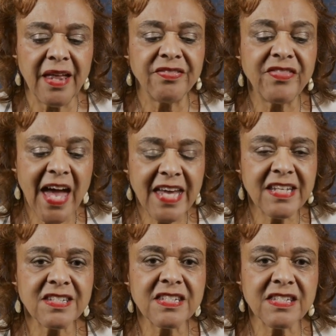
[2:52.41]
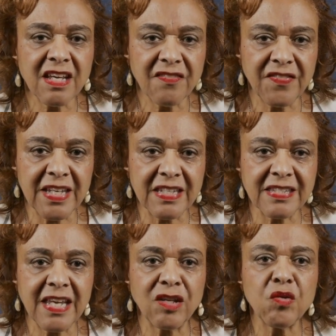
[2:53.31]
That is a suffix
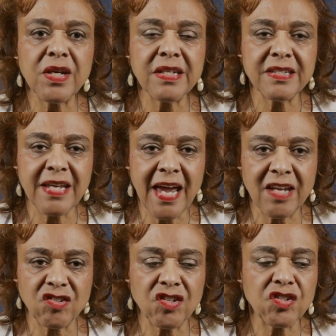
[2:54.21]
that you can attach